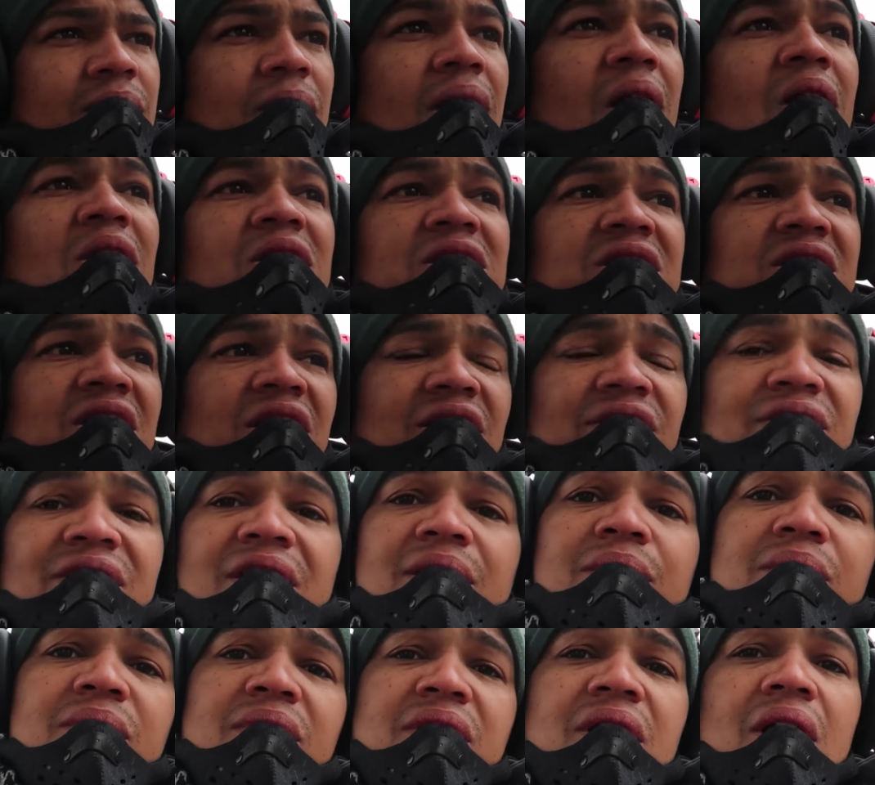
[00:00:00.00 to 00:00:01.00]
most of
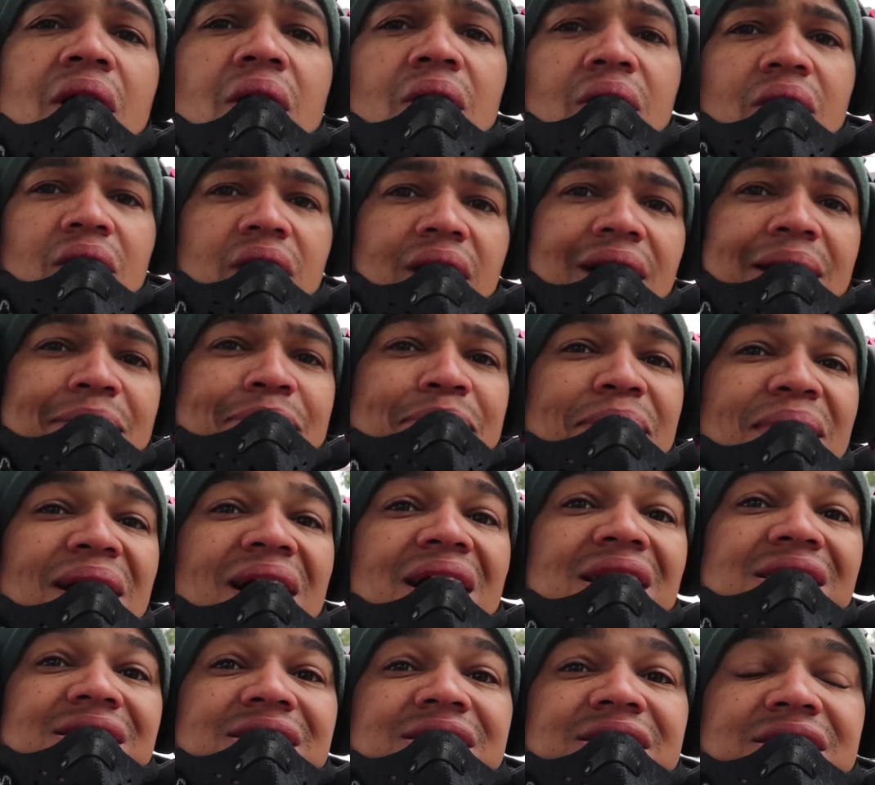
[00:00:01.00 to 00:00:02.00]
them go up
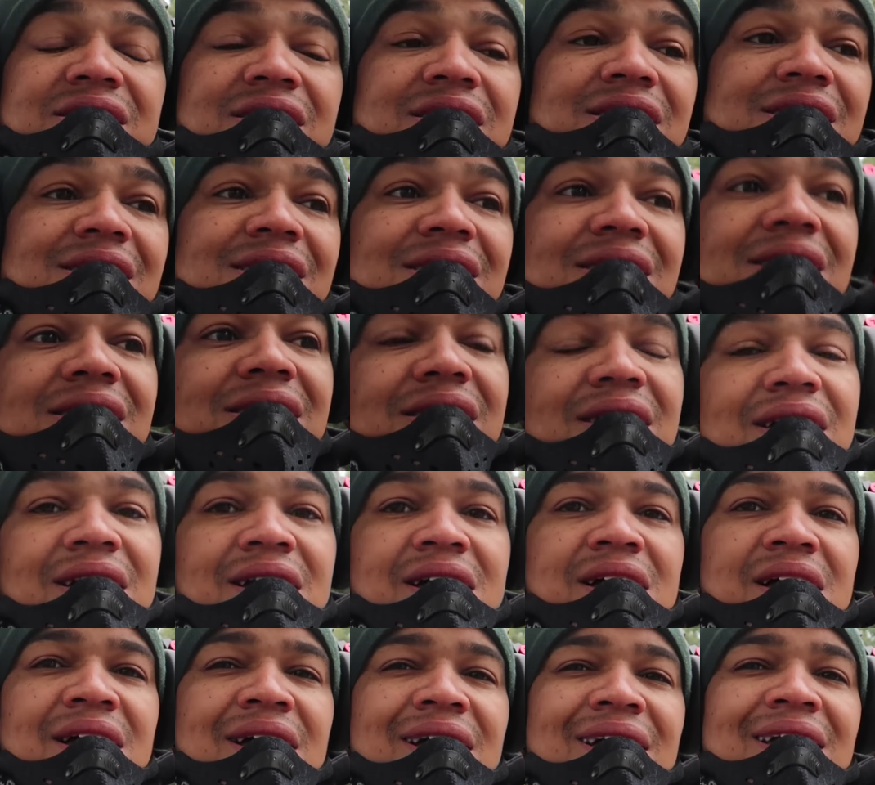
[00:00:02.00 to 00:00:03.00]
until
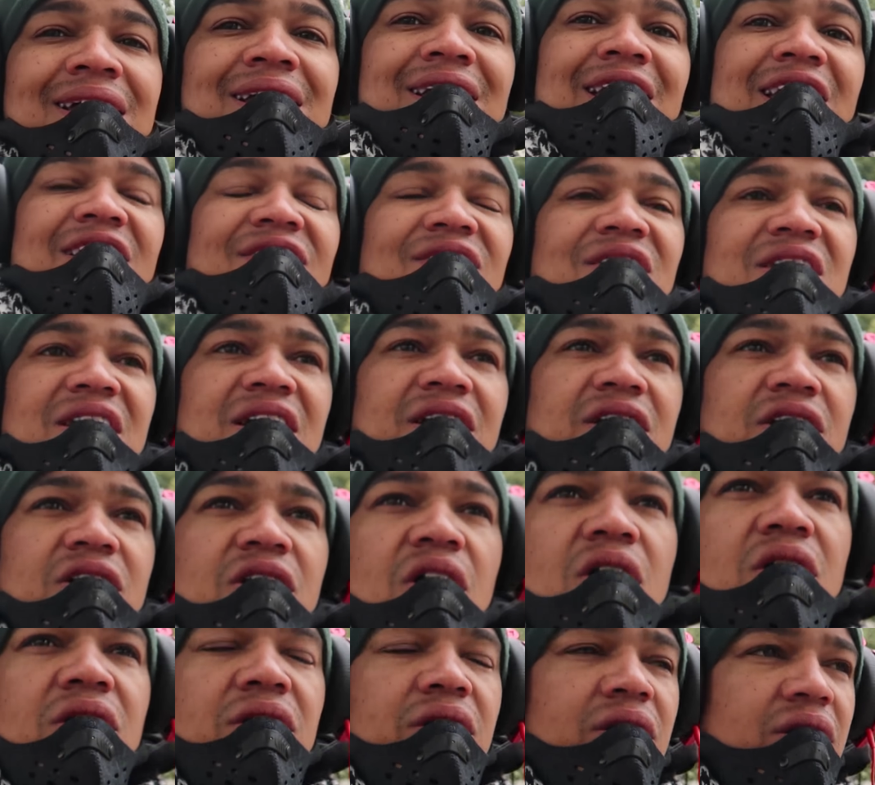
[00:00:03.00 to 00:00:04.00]
11
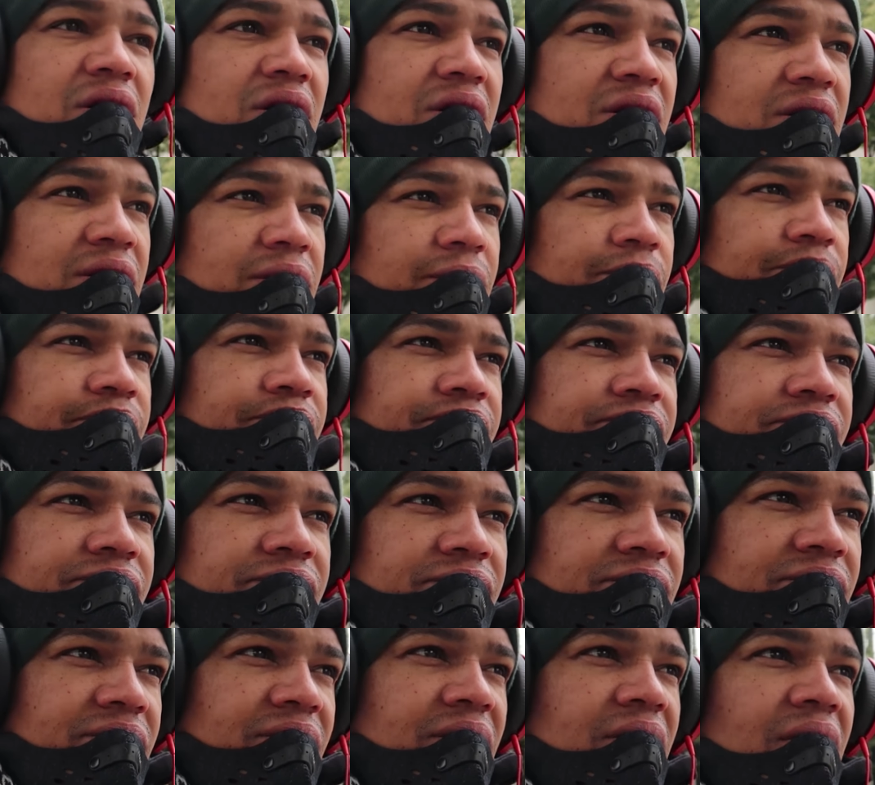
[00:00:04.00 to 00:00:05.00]
o'clock.
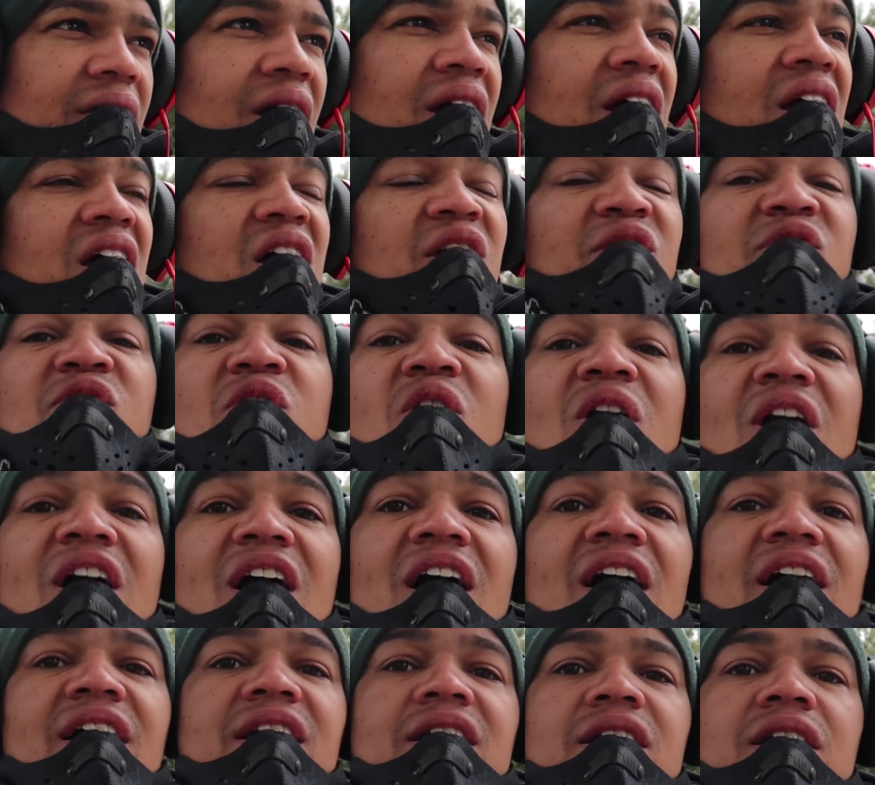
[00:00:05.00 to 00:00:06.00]
If you
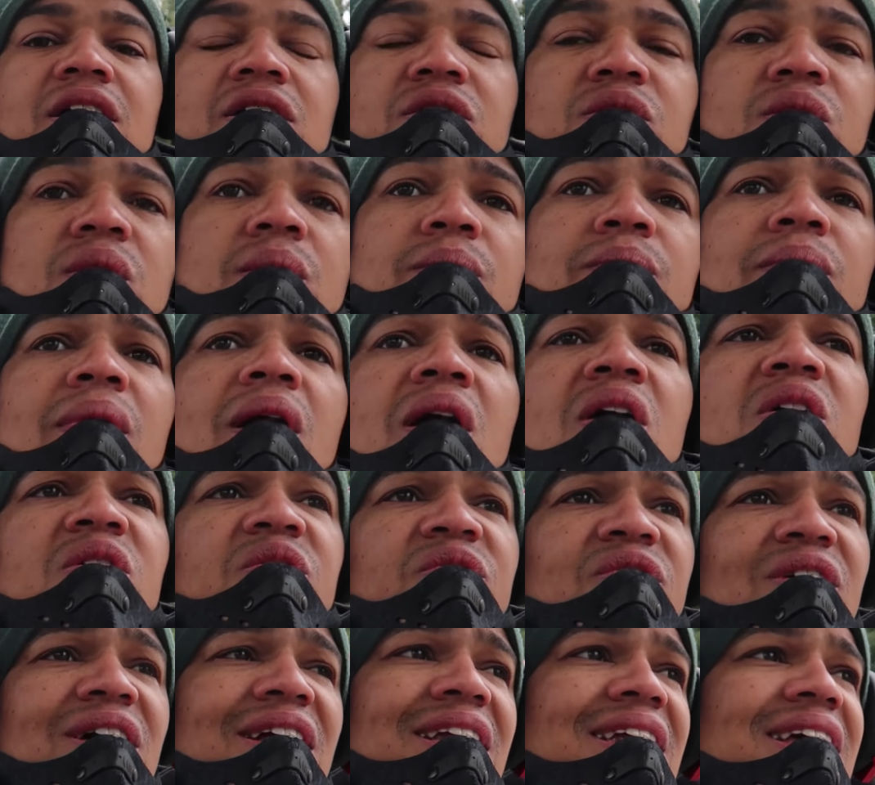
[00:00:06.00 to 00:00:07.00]
are in a remote
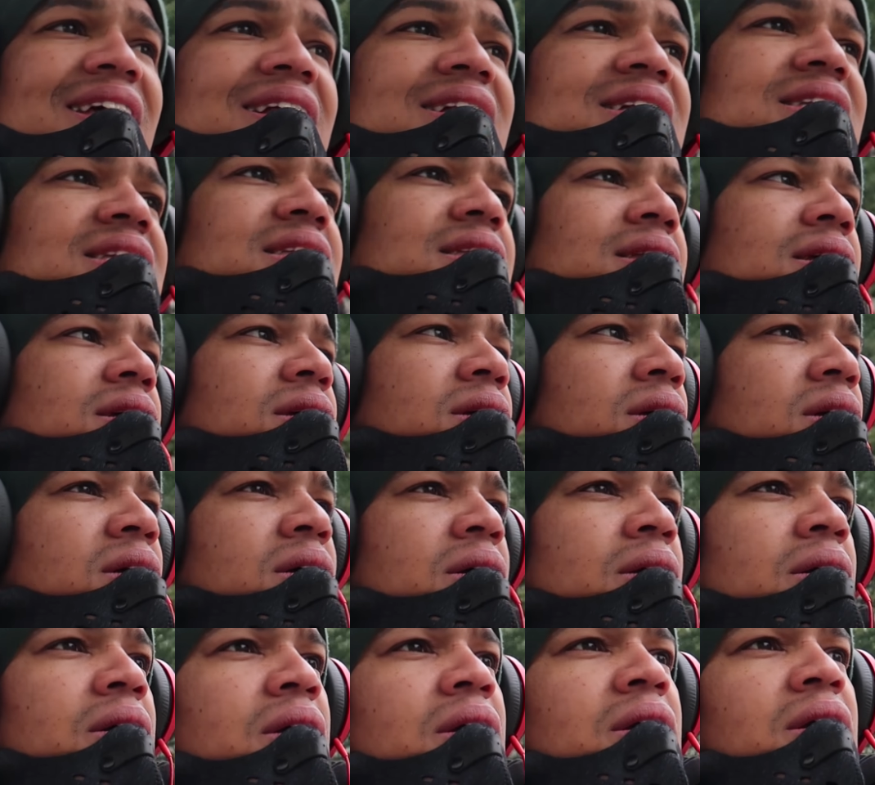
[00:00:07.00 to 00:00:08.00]
village,
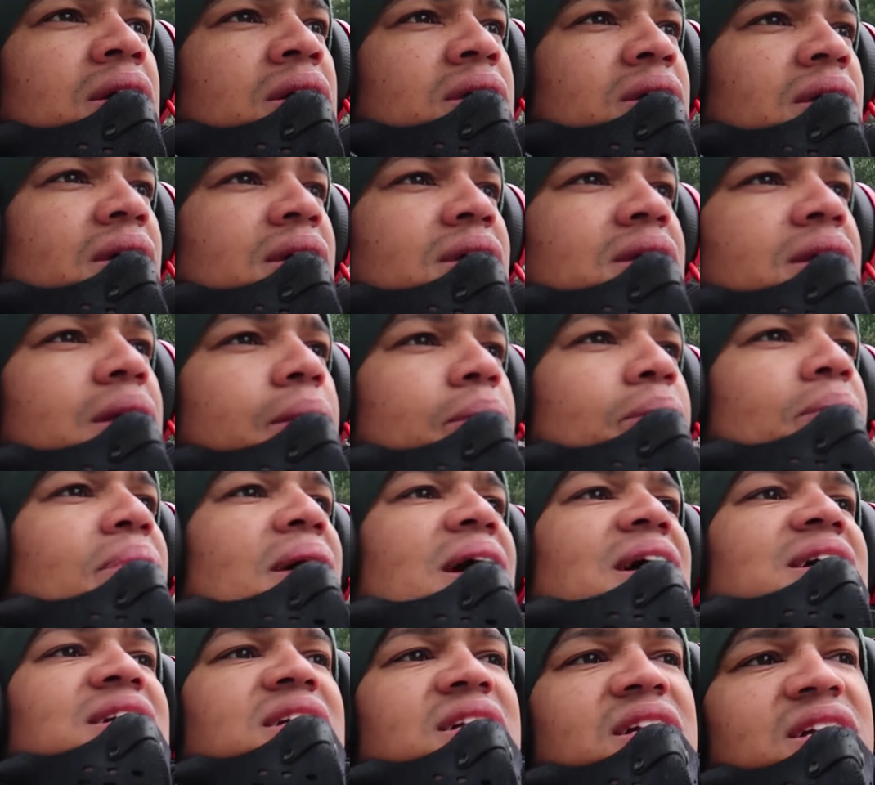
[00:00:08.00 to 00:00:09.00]
I think the
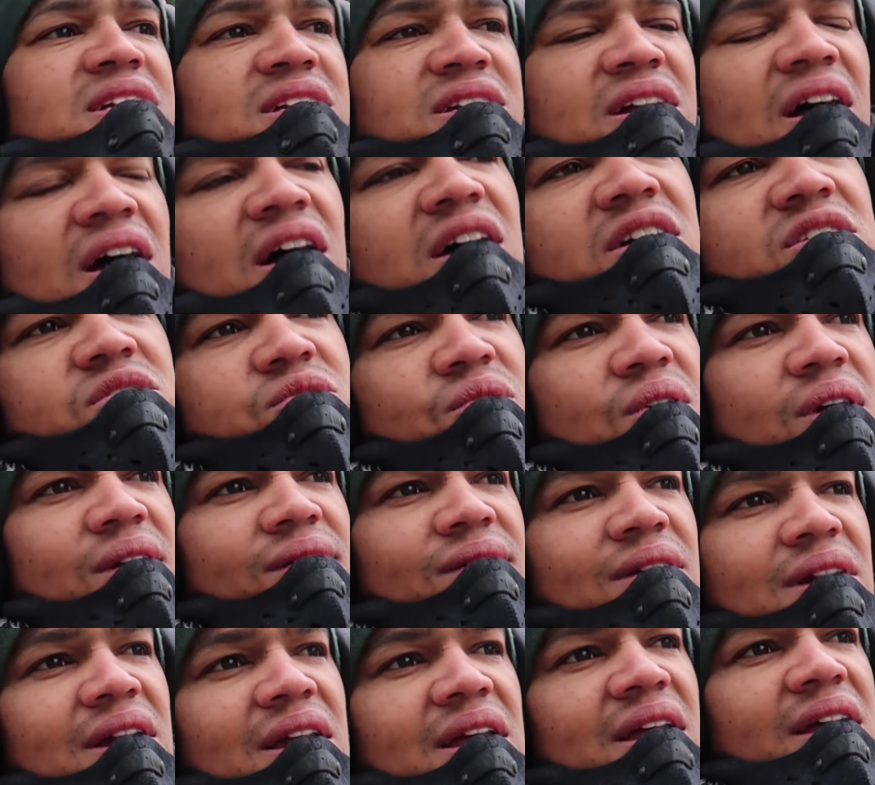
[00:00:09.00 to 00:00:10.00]
buses are
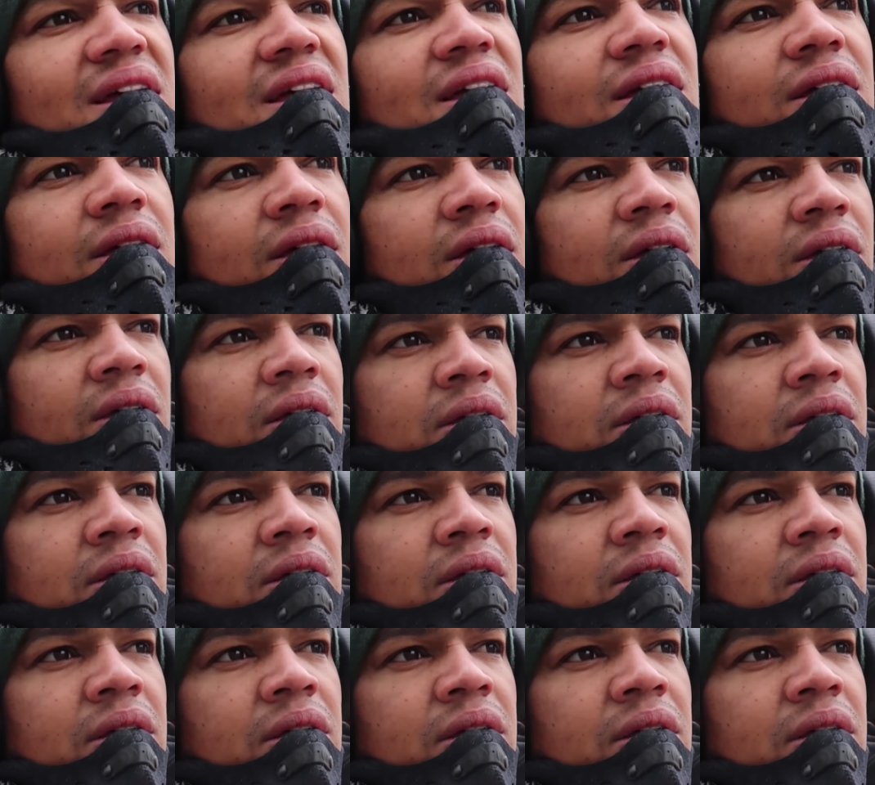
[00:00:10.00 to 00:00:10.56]
traveling